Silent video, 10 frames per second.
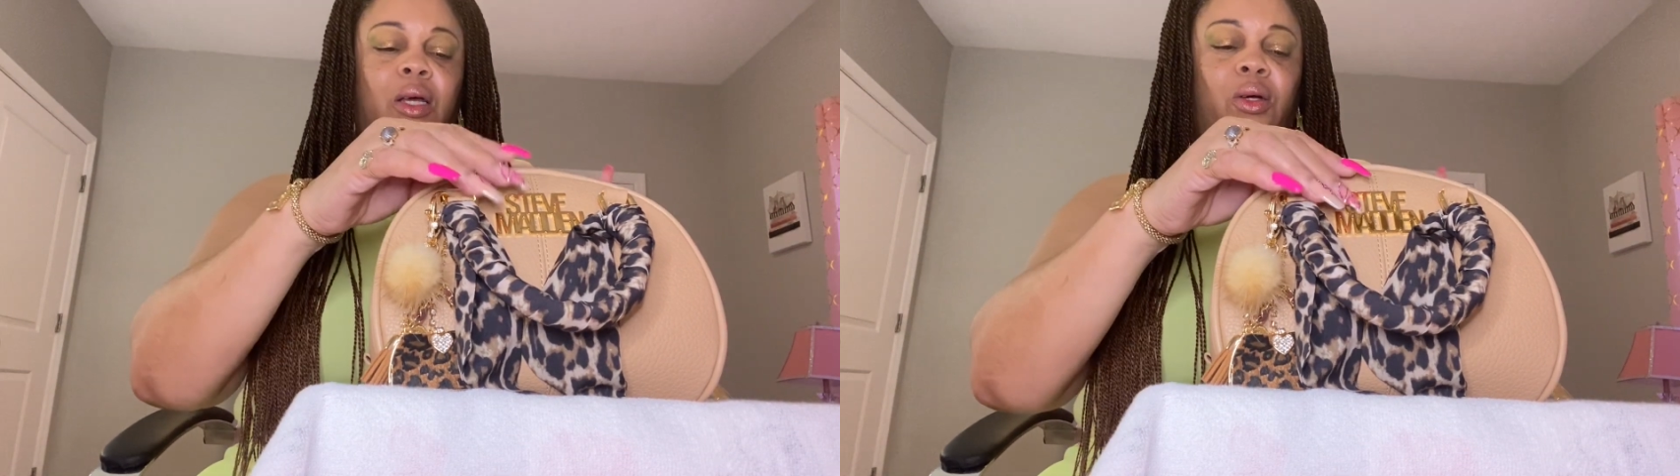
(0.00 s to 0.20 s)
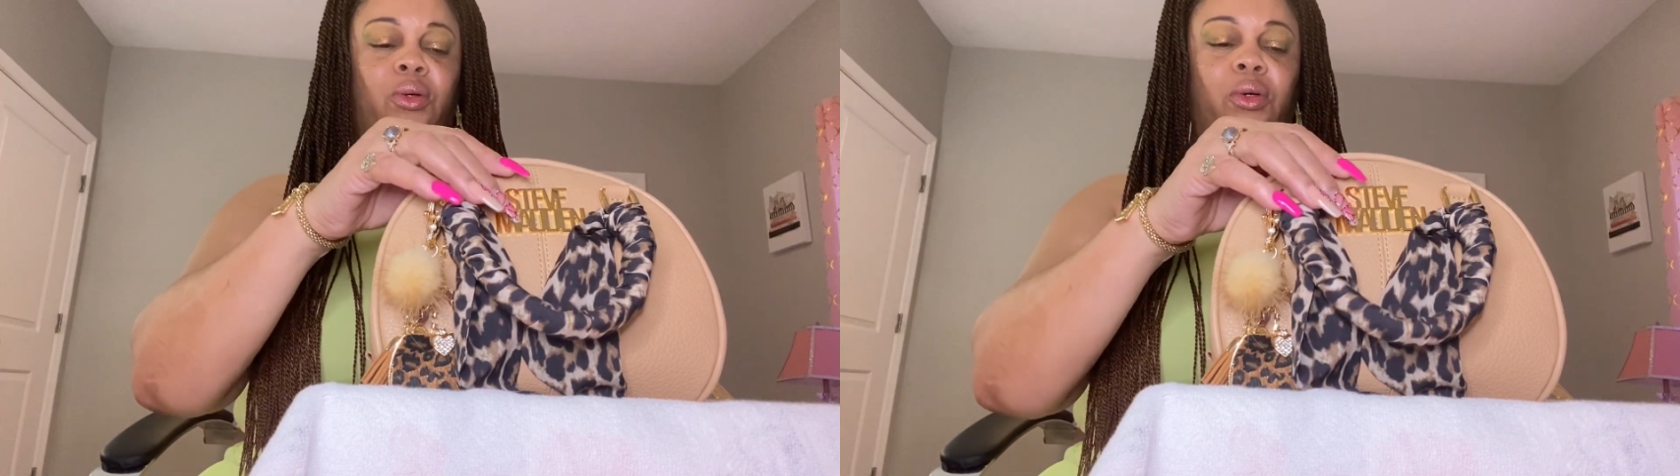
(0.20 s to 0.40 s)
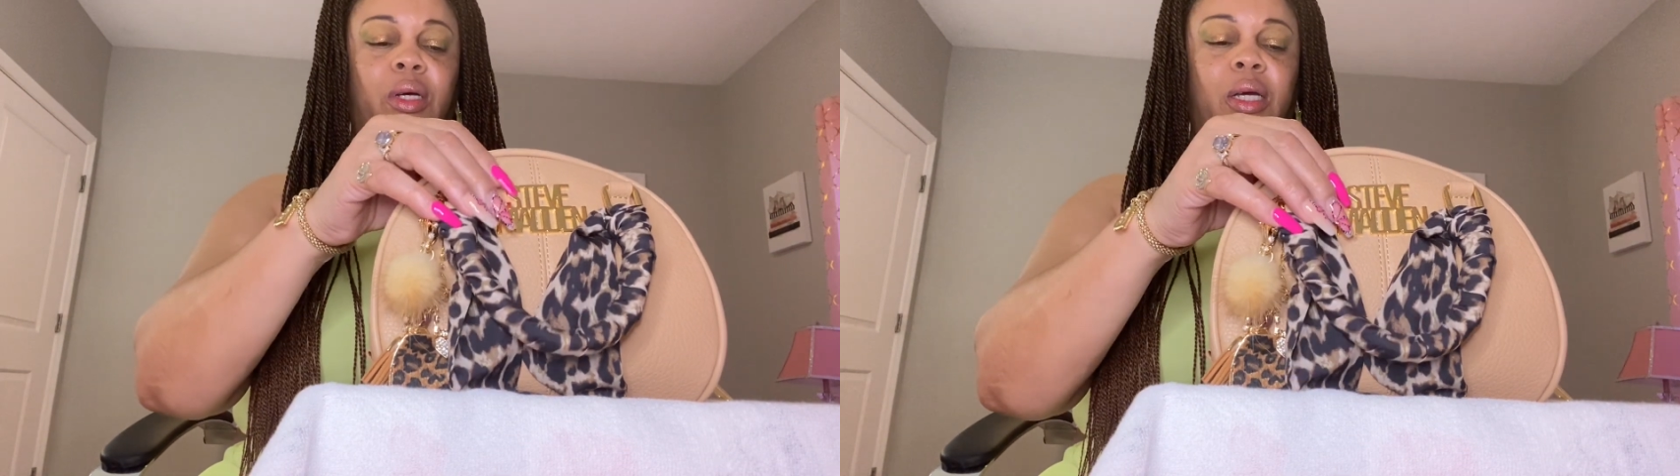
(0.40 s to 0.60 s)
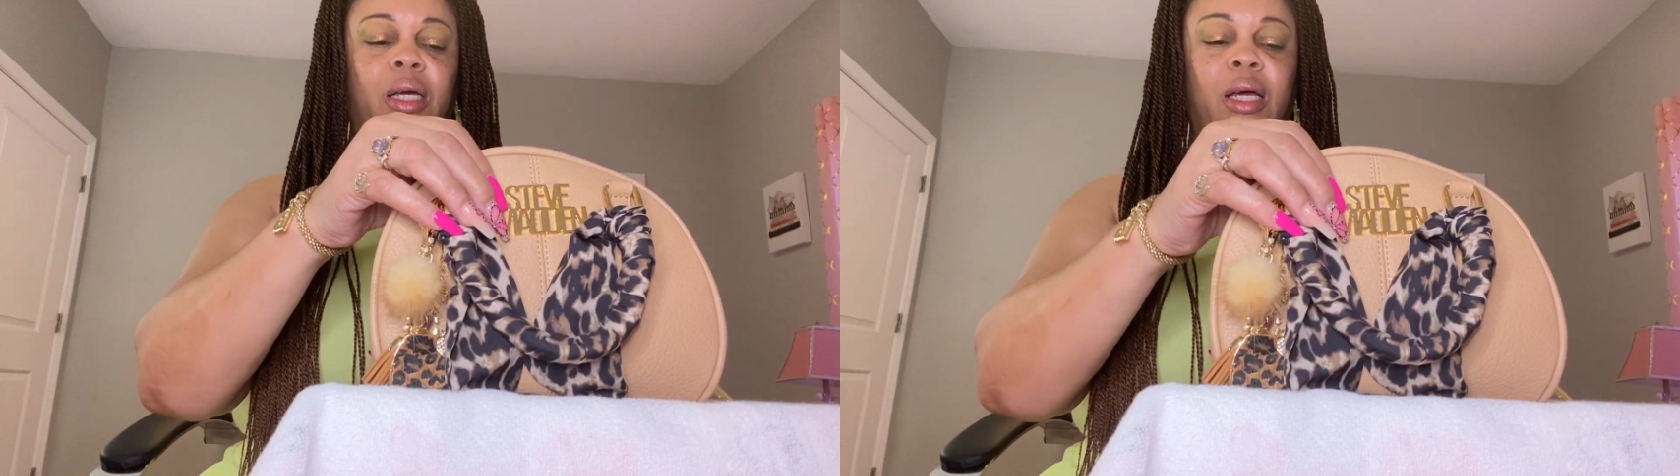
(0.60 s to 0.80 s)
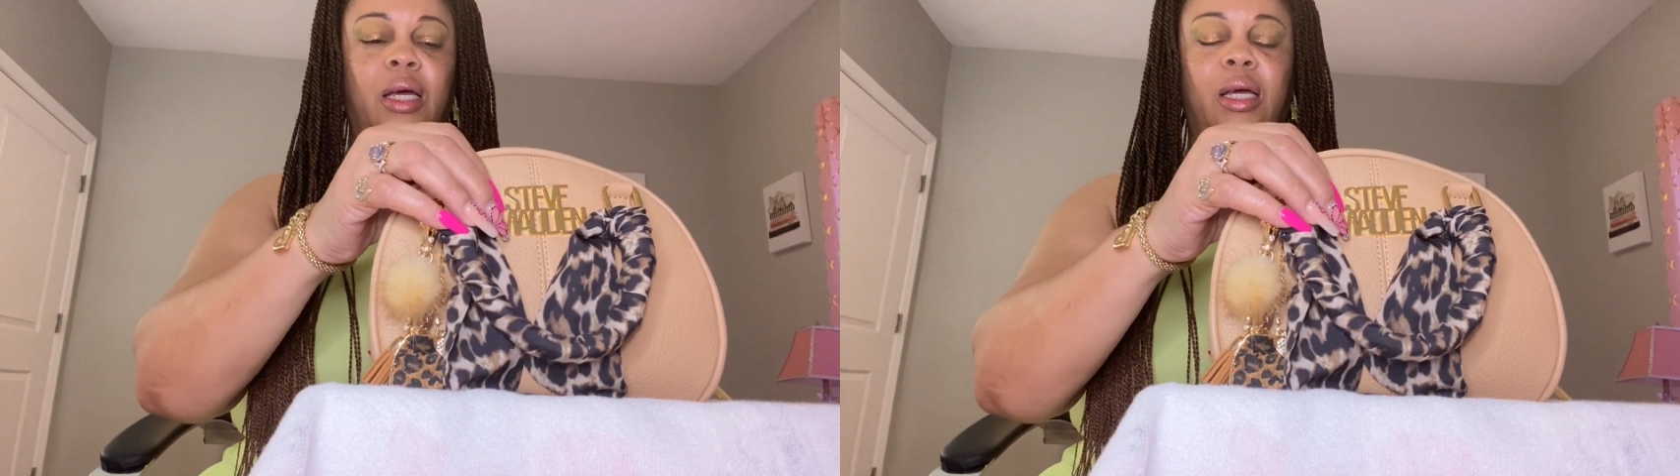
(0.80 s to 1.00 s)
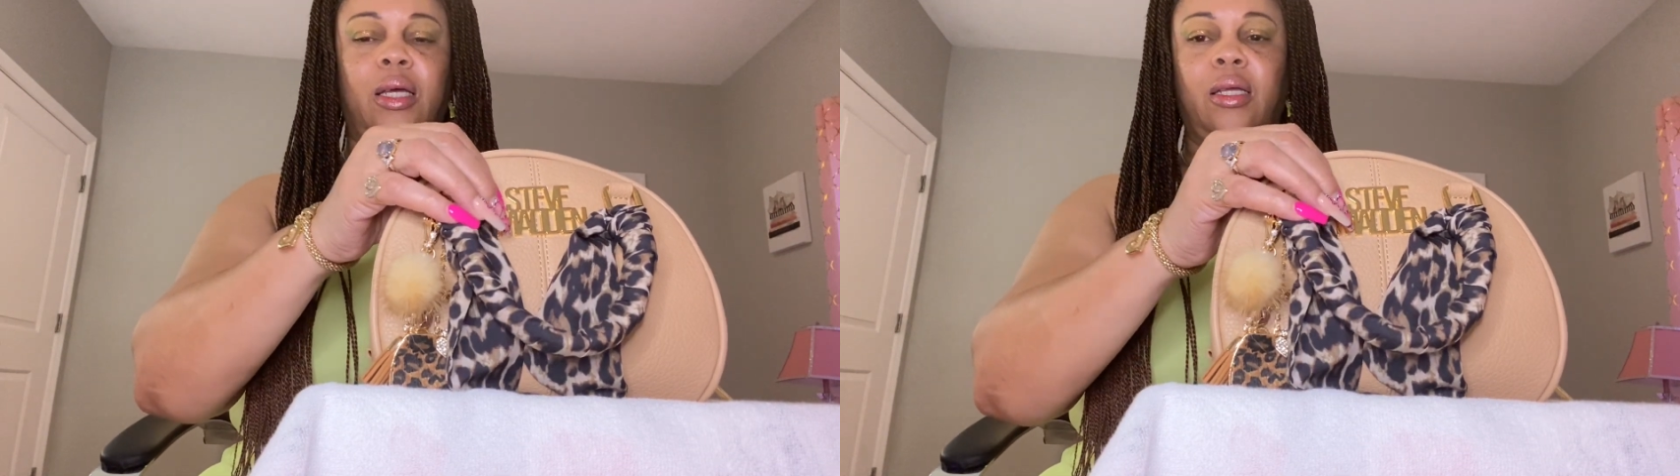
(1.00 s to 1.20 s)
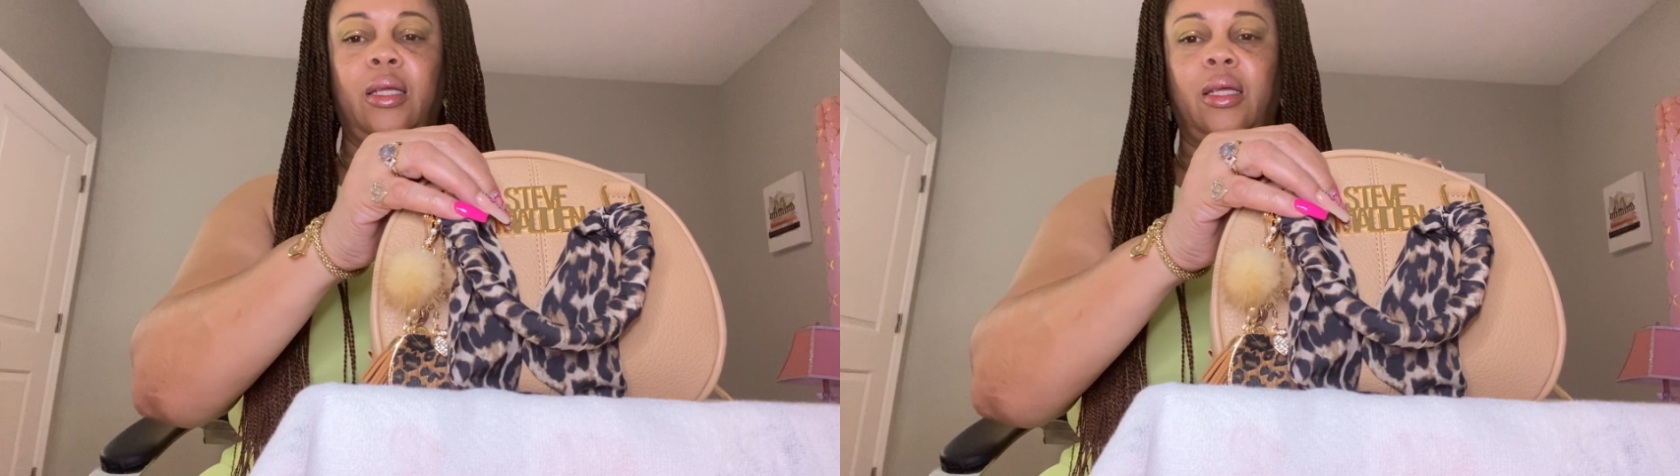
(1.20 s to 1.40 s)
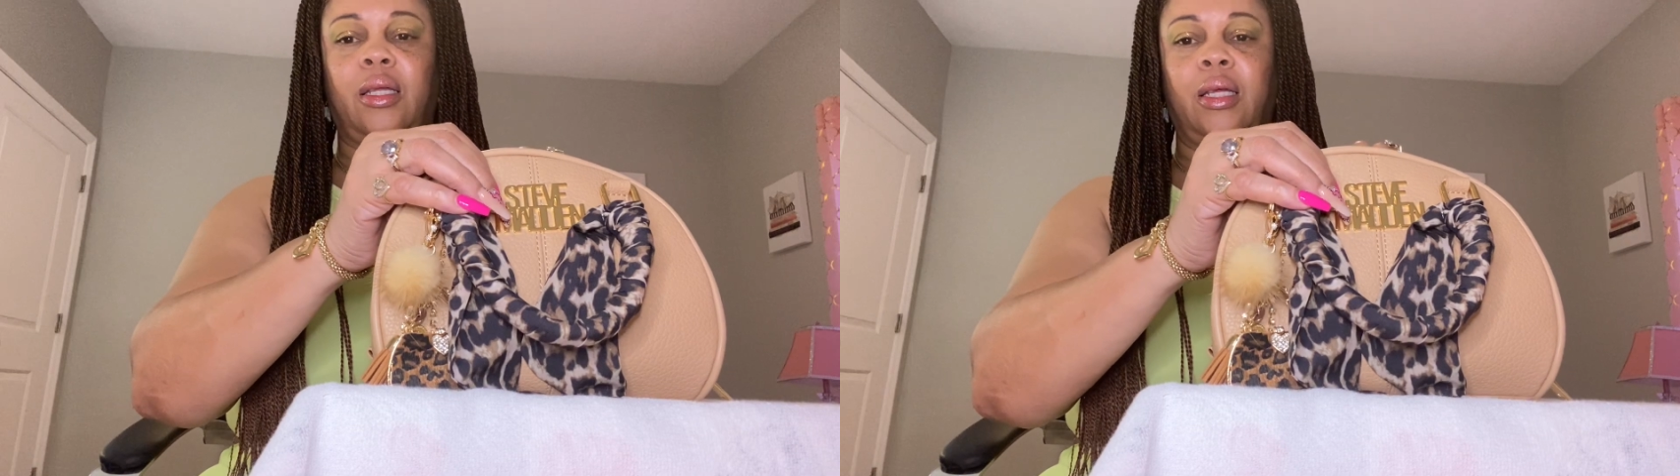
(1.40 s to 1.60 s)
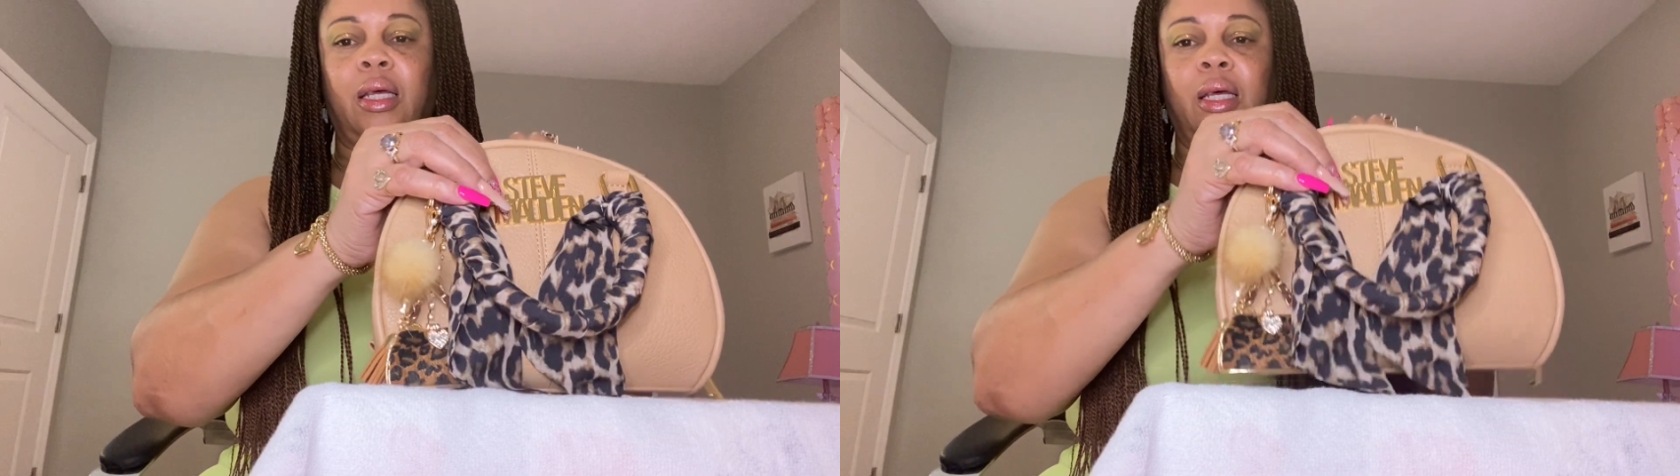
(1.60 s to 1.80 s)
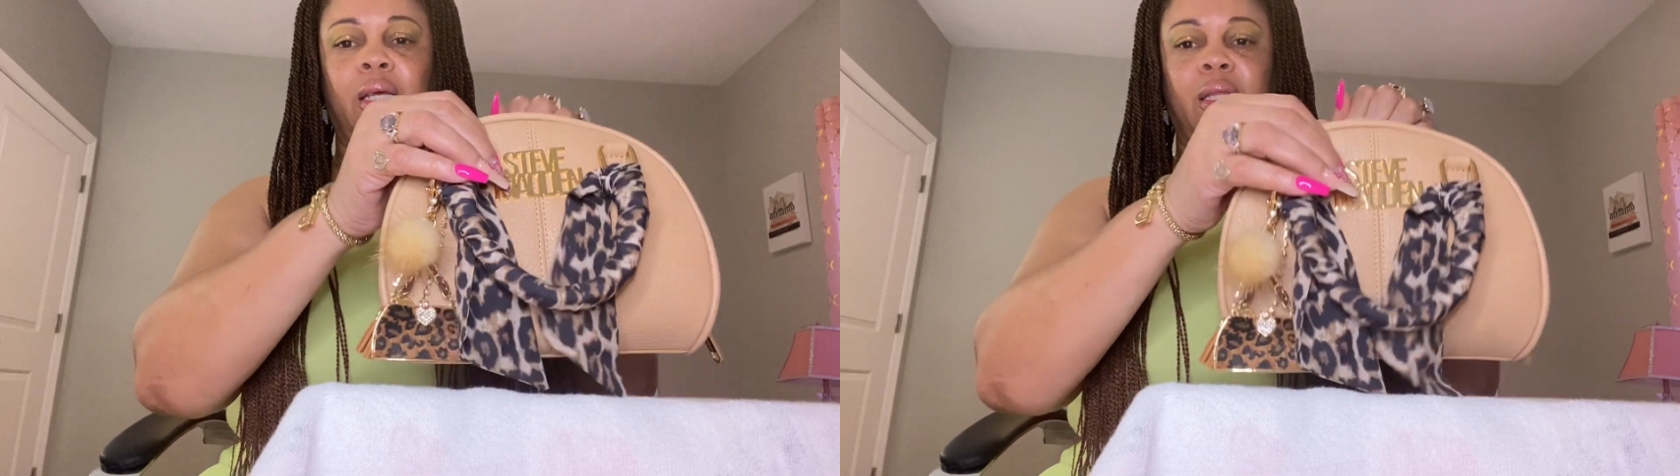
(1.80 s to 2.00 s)
Okay.
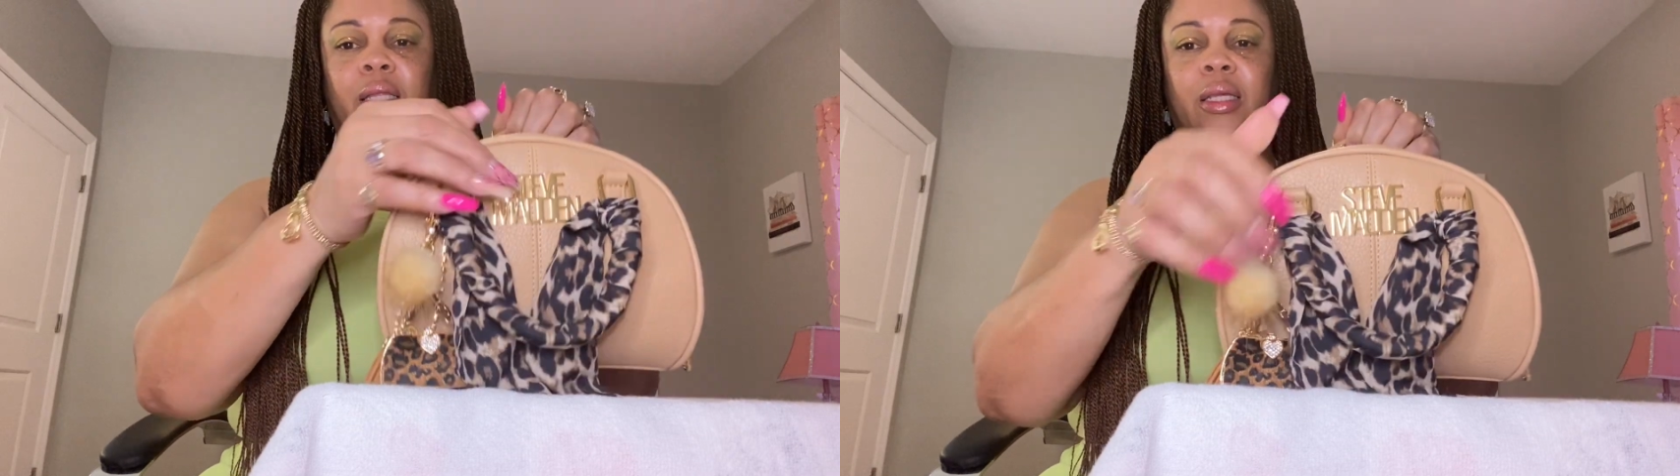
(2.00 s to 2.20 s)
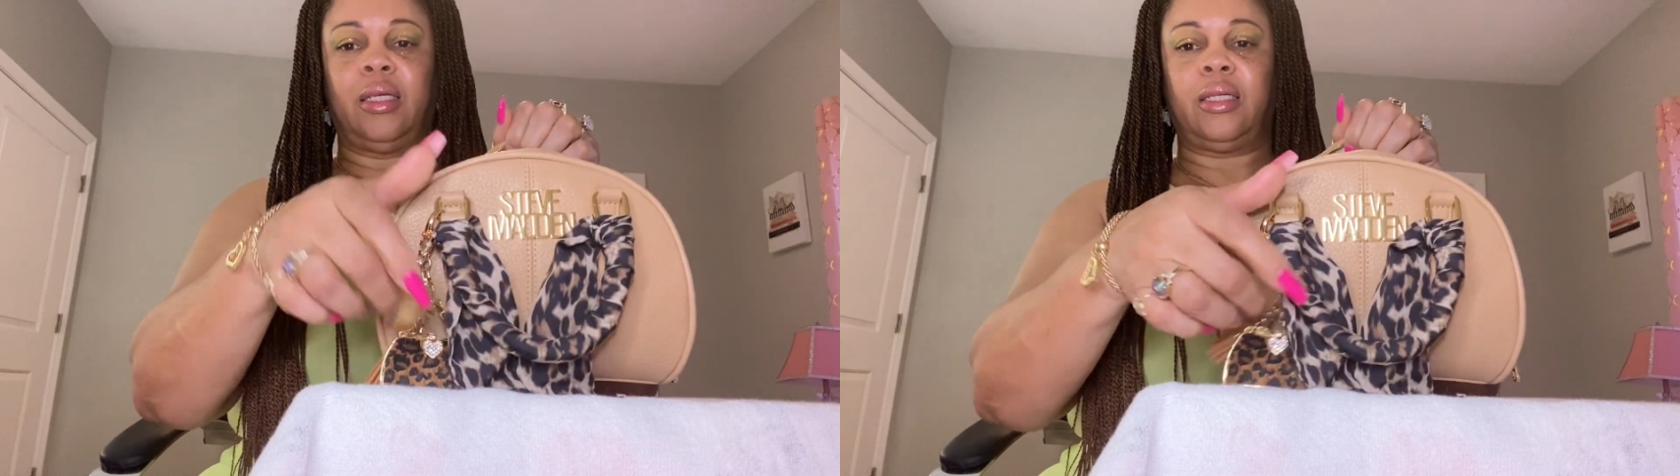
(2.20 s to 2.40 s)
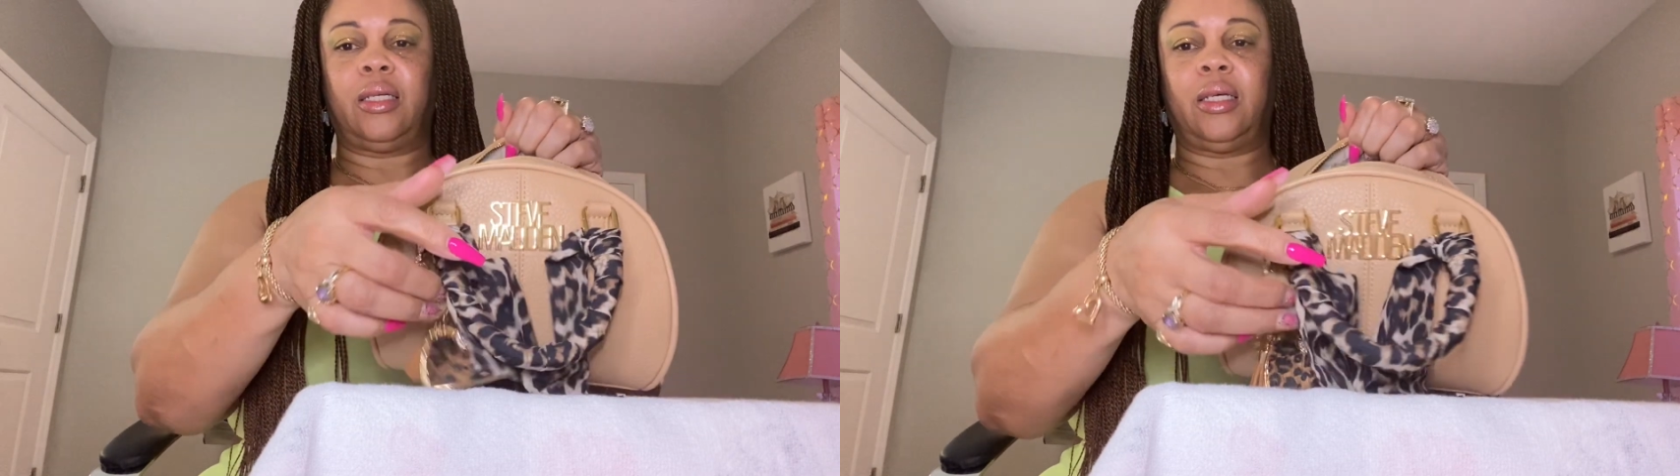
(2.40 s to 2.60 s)
This